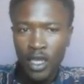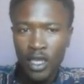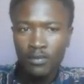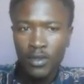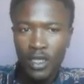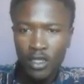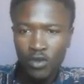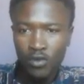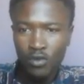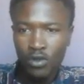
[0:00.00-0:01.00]
aimed
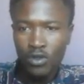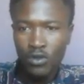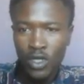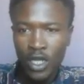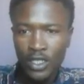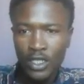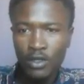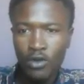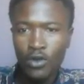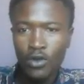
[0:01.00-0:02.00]
at
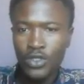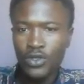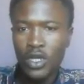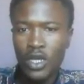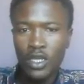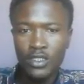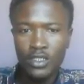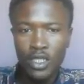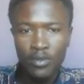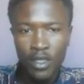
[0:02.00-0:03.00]
uniting Austria and
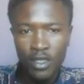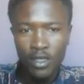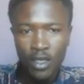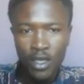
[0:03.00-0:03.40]
Germany,